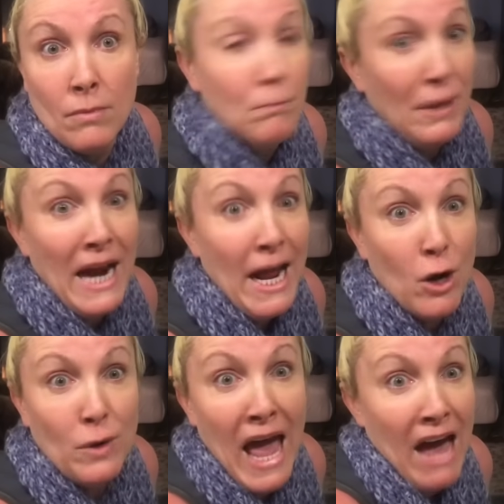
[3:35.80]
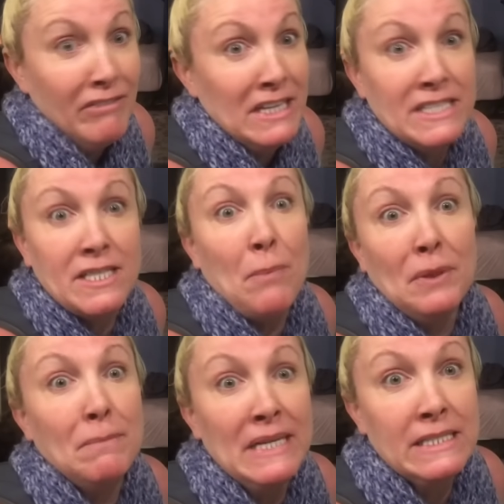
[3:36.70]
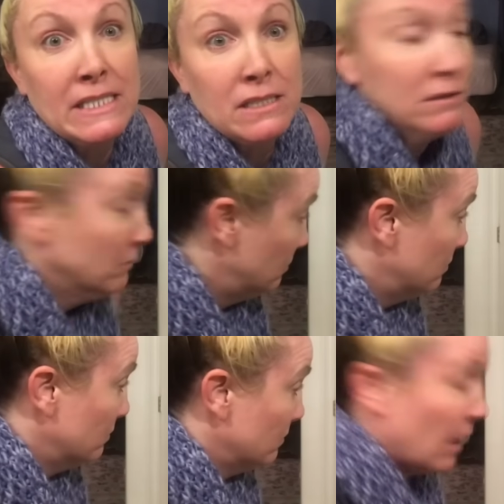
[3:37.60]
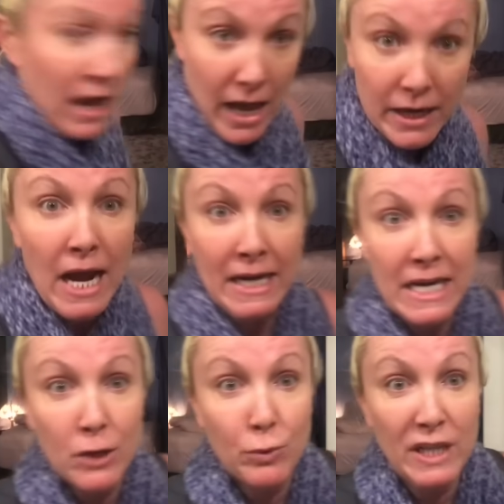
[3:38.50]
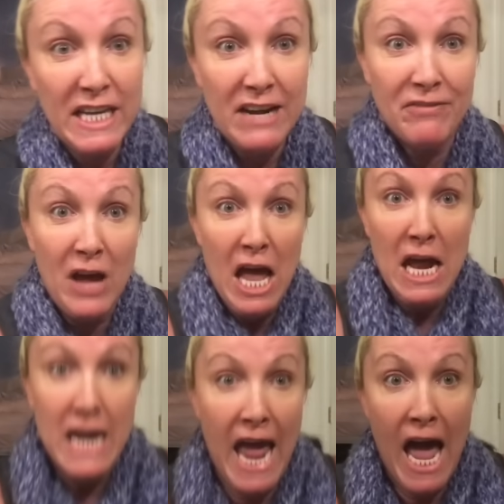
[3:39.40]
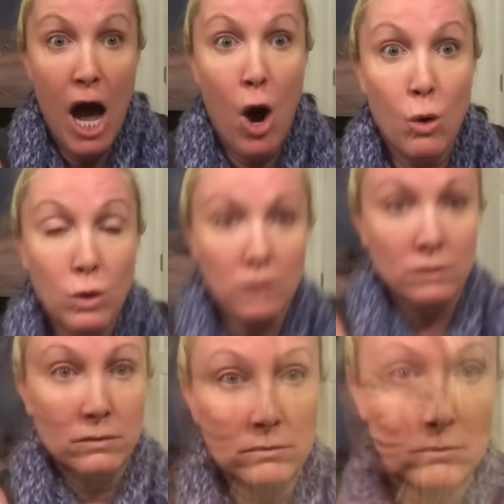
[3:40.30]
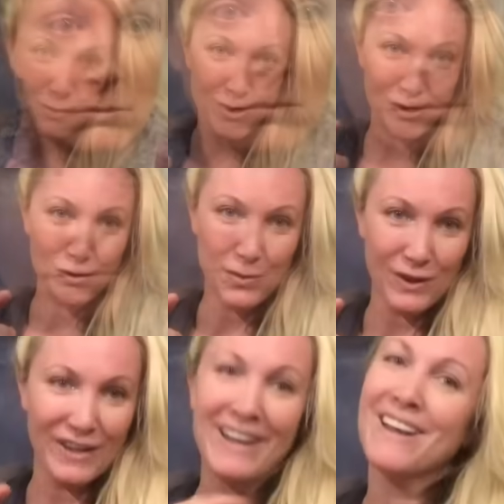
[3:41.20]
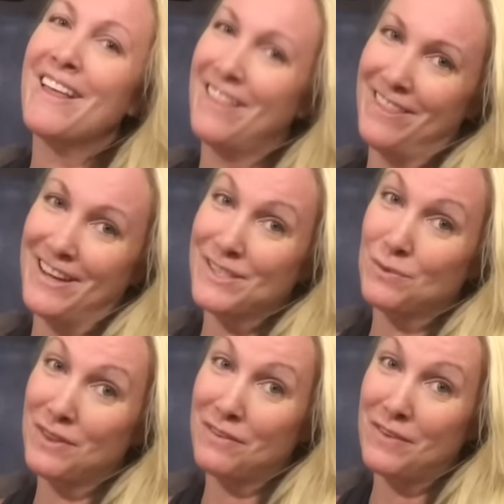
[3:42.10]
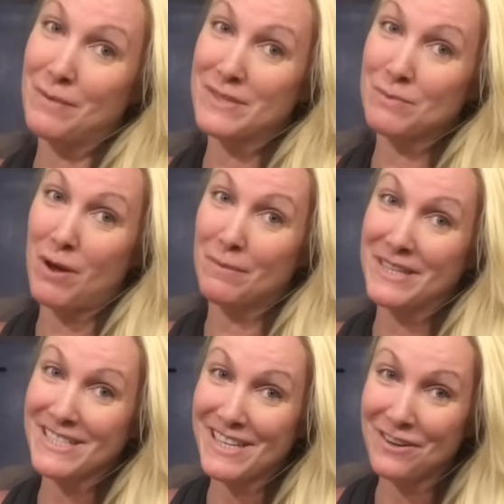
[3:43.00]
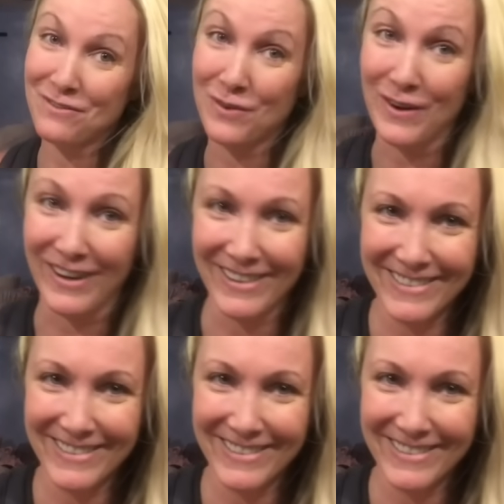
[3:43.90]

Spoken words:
But I don't have any supplements, and I need relief now. Don't you worry, that's what the Famous Mommy is here for.